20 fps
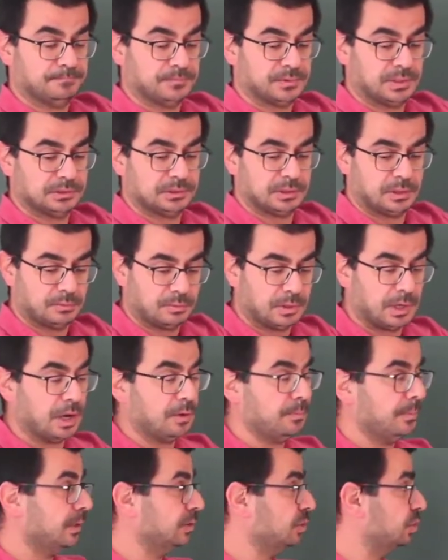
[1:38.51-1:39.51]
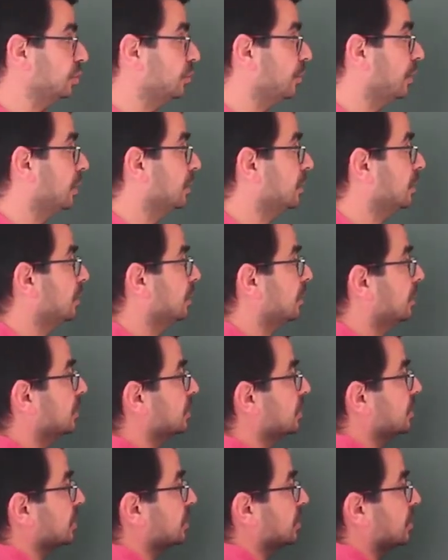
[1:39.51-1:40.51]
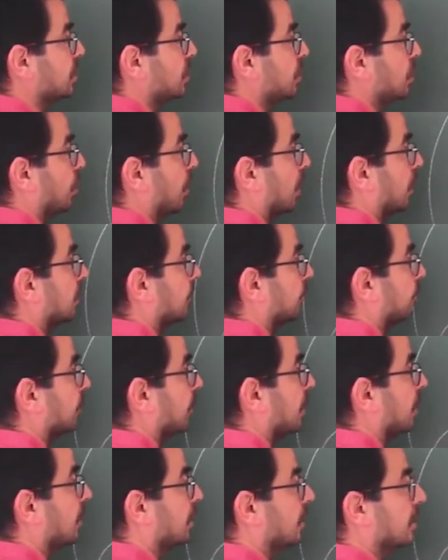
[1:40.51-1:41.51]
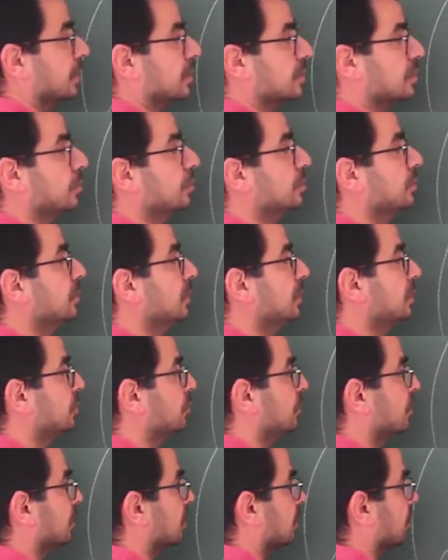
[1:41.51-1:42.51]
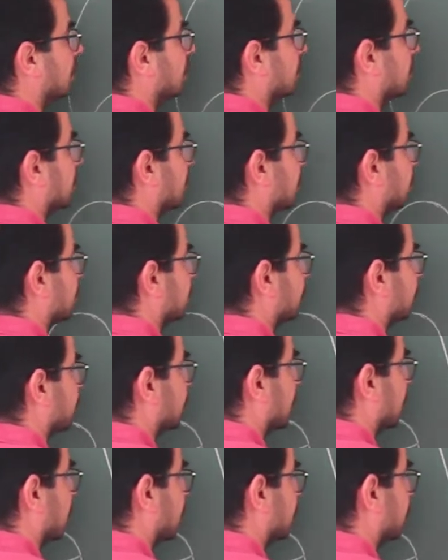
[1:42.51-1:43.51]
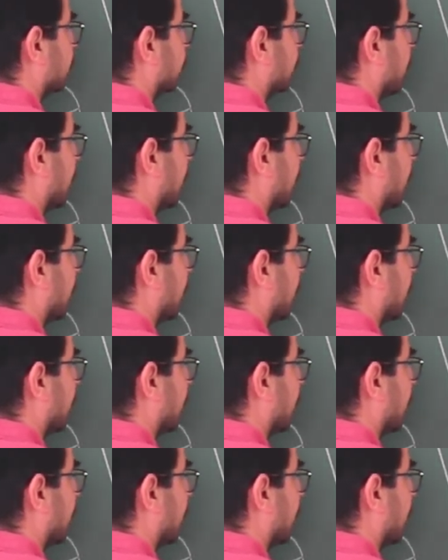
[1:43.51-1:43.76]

Right now, how much? Well, this Q1 is going to lead to an induction of charge of